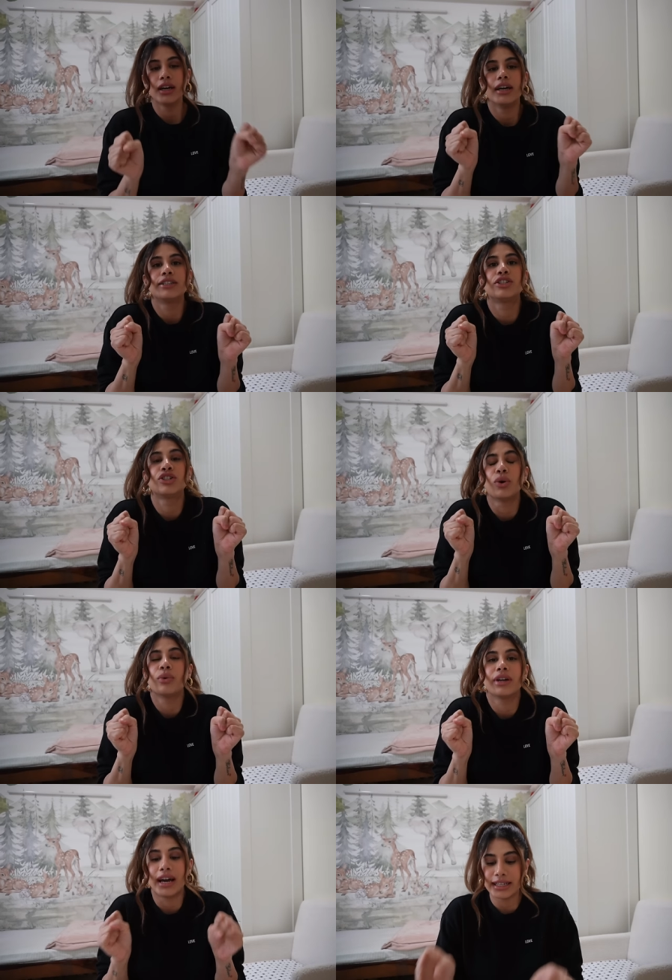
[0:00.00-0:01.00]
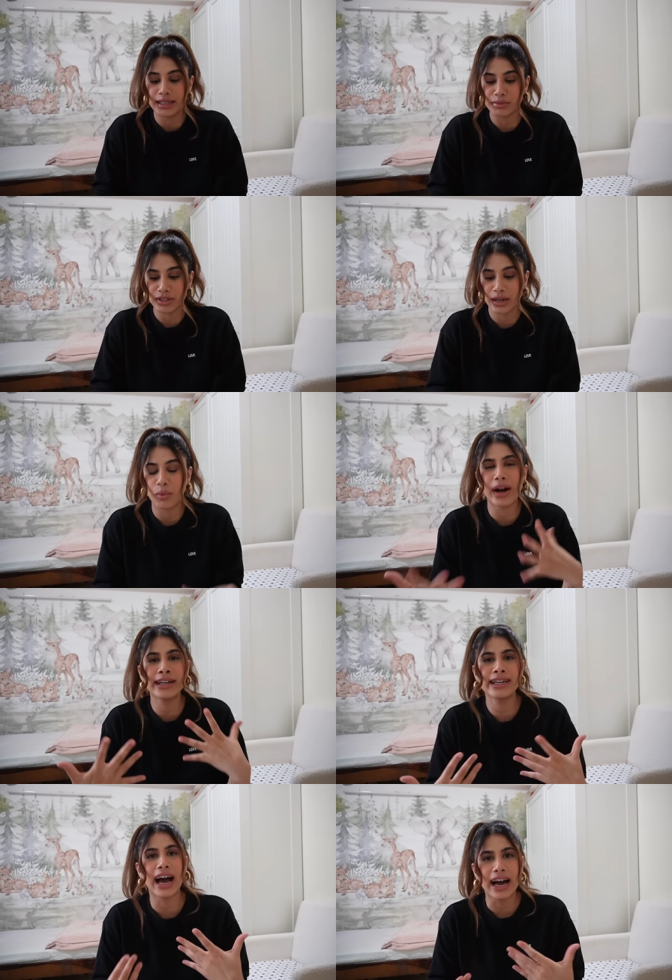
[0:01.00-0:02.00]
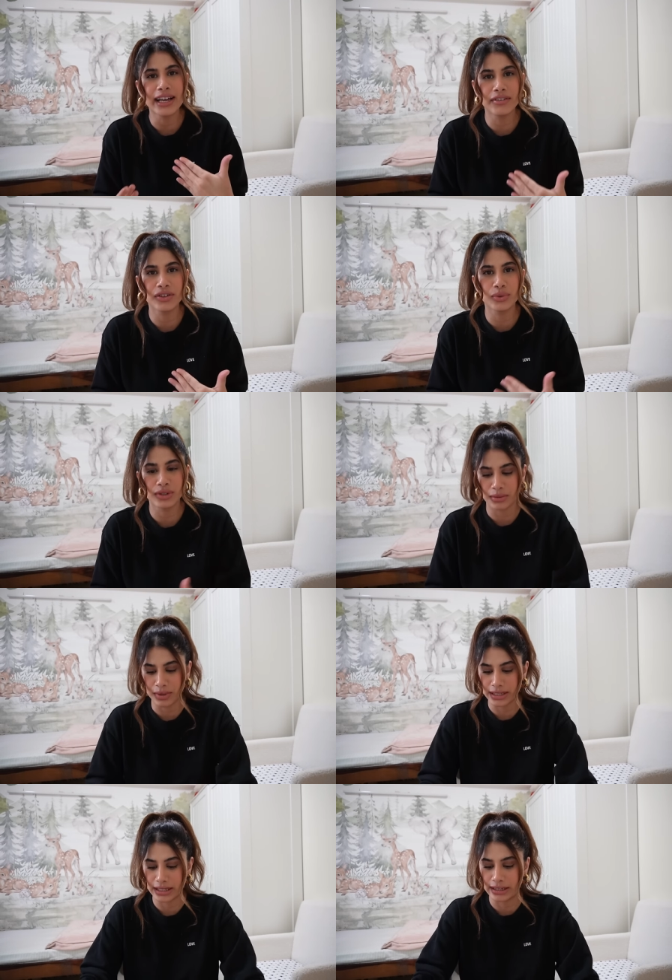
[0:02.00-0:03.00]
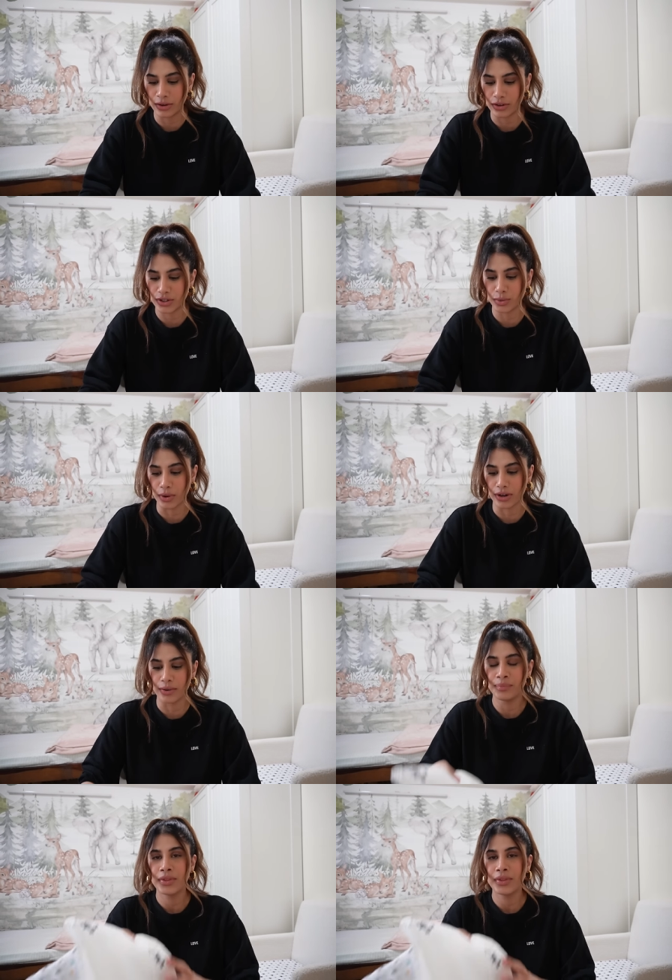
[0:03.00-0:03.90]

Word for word: It's so nice. I'm just like, why didn't I ever use a muslin or a swaddle?